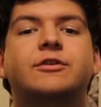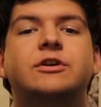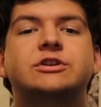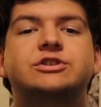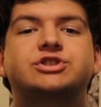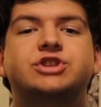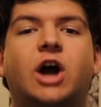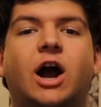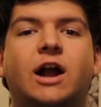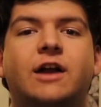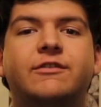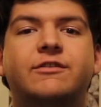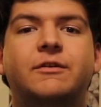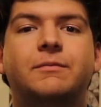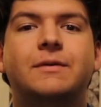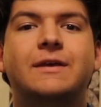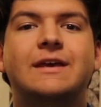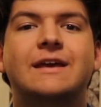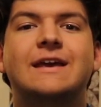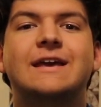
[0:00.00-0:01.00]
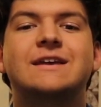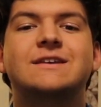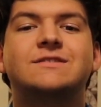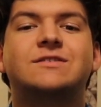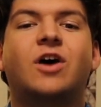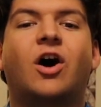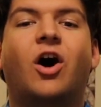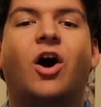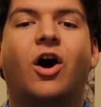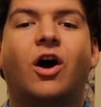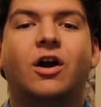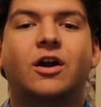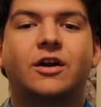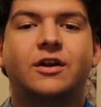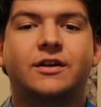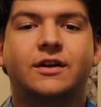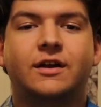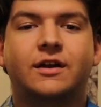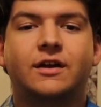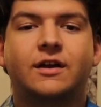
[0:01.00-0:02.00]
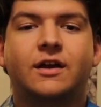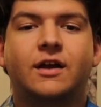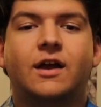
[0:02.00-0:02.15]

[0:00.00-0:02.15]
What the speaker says: for a Geography Bee is hard.